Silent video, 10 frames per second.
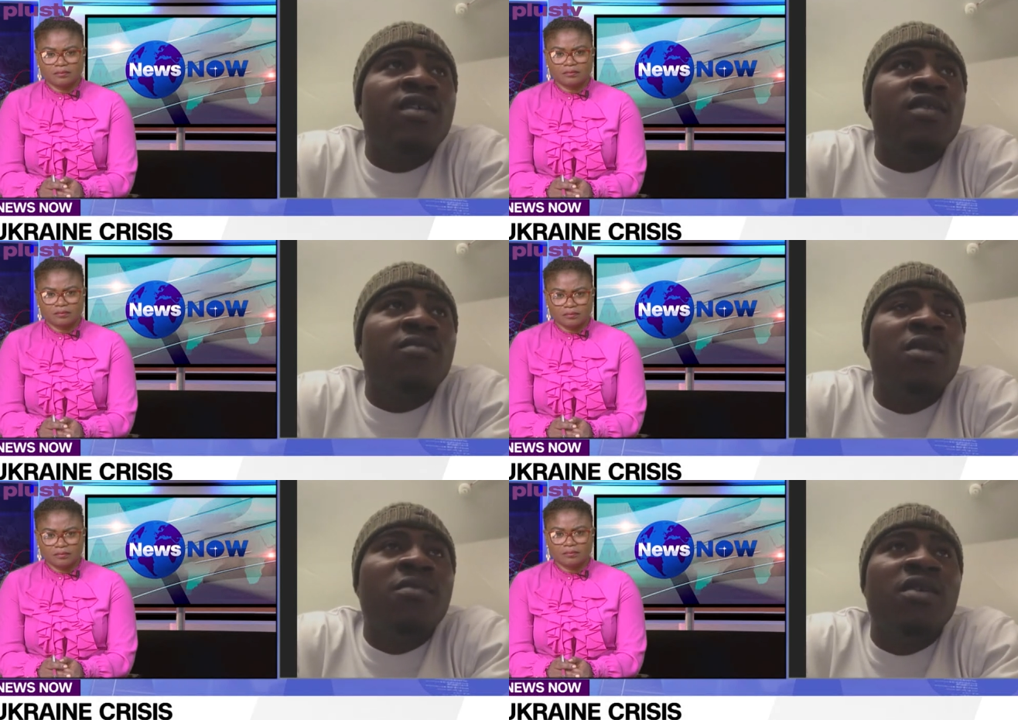
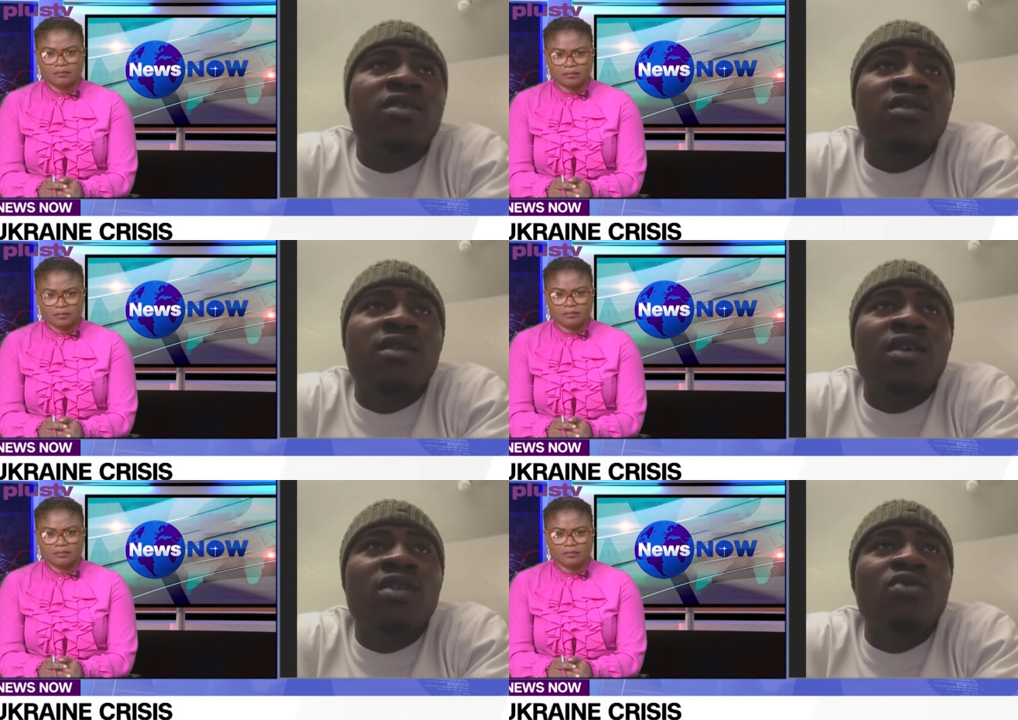Speaker 1: maybe things they
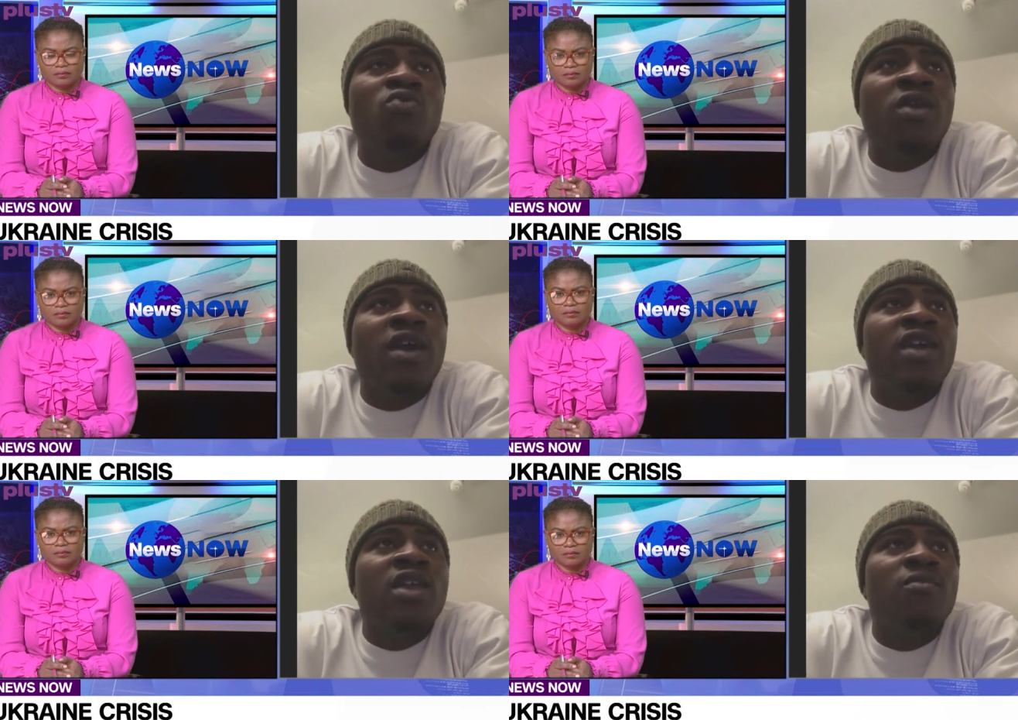don't wear
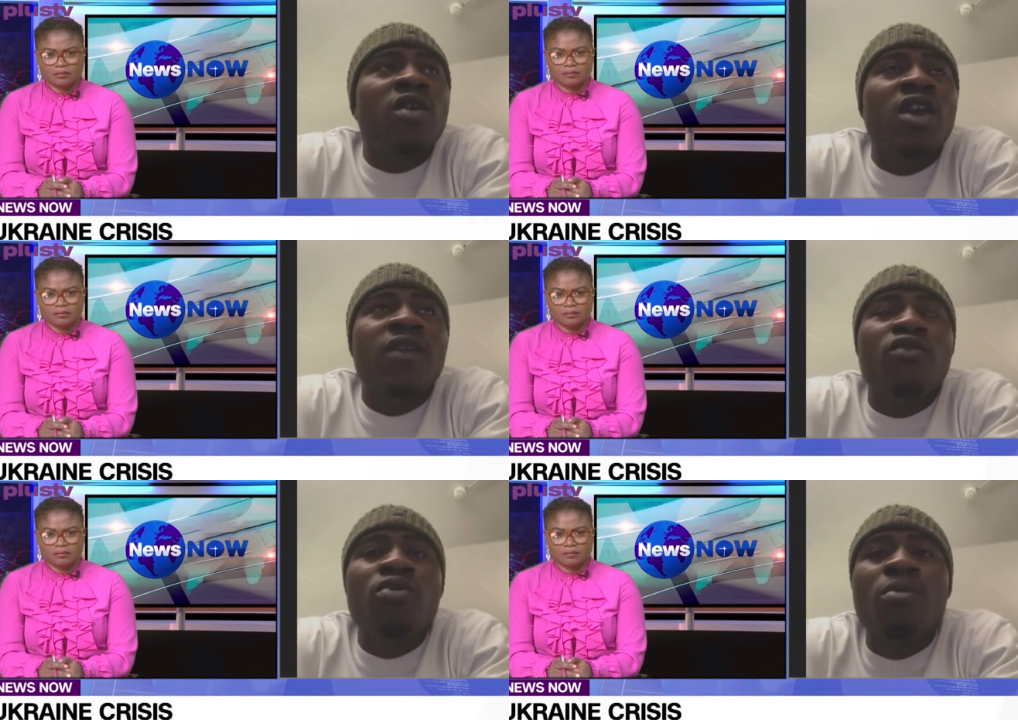anymore, even
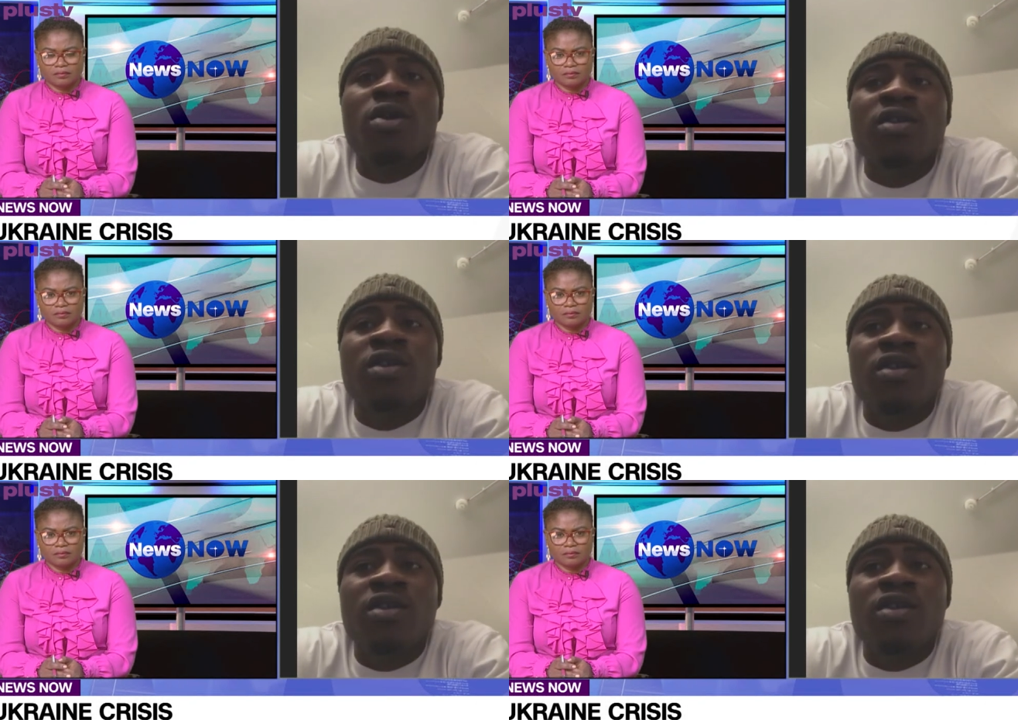money.